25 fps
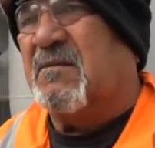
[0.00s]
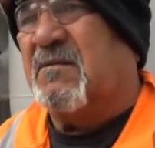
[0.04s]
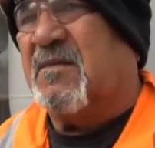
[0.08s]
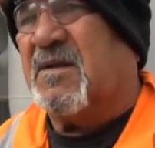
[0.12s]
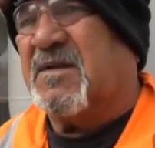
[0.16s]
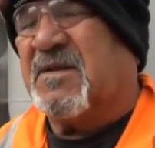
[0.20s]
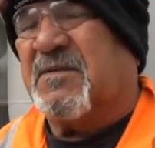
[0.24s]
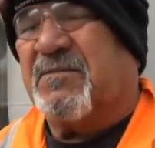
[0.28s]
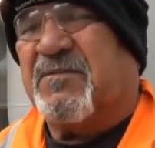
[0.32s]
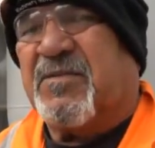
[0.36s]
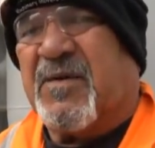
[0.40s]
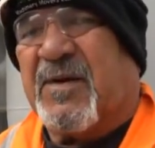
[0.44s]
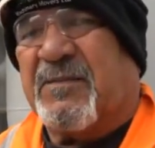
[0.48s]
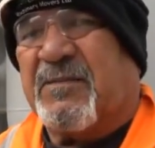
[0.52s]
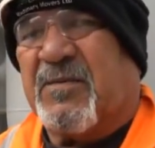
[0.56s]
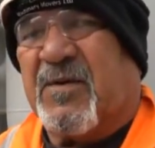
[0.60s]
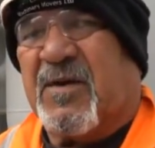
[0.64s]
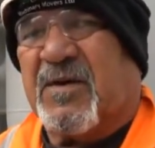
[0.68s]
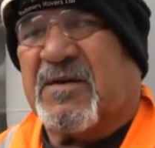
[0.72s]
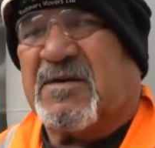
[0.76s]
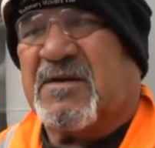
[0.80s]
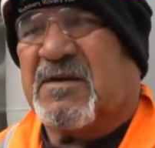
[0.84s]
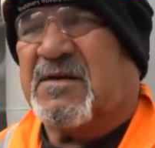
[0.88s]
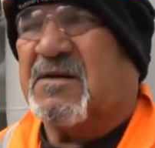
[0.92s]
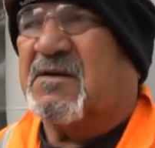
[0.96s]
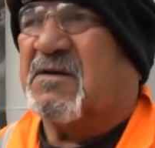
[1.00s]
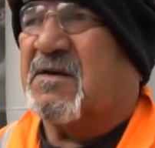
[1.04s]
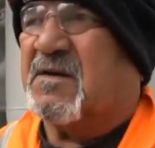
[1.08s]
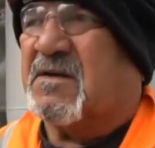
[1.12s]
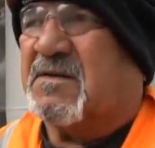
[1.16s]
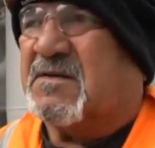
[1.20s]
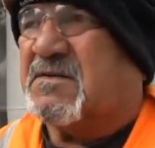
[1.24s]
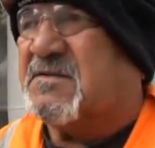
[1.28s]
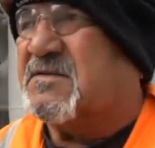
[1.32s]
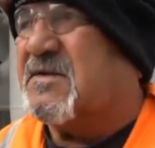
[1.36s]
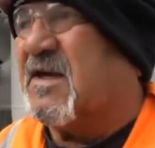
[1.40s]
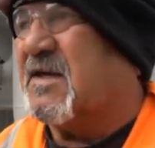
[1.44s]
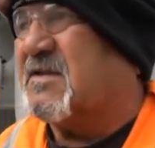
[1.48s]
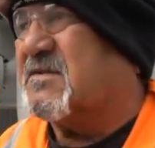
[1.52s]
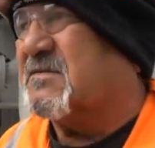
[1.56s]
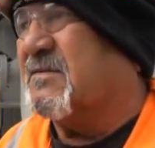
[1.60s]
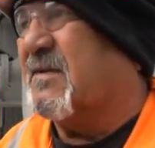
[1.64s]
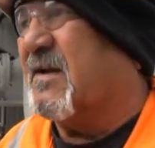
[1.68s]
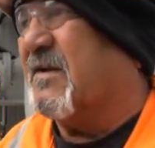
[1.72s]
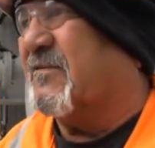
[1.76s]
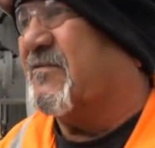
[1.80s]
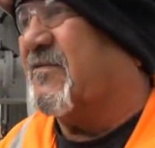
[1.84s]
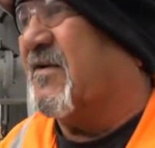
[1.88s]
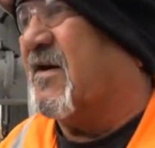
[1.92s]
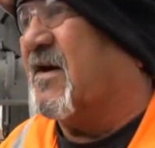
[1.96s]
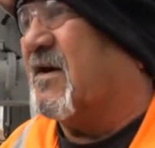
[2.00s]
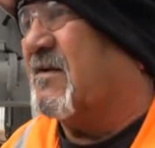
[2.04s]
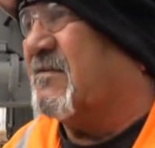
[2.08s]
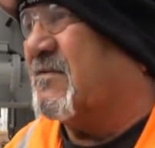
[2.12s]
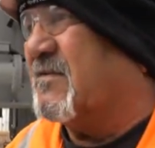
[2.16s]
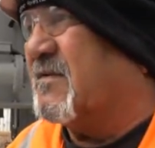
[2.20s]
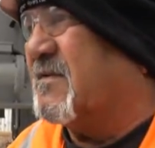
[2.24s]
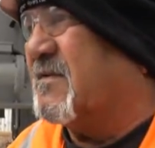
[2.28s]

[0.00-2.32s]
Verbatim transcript: but the prep work to do it takes about five.